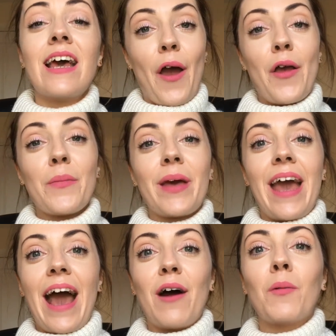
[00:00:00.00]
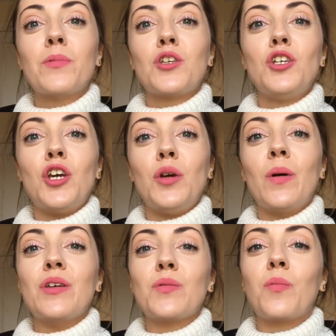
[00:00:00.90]
I hope it helps you
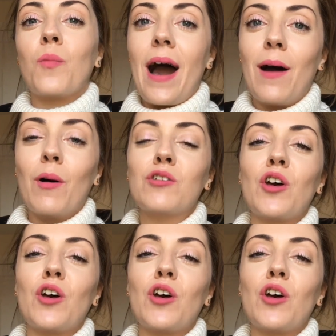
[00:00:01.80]
as well.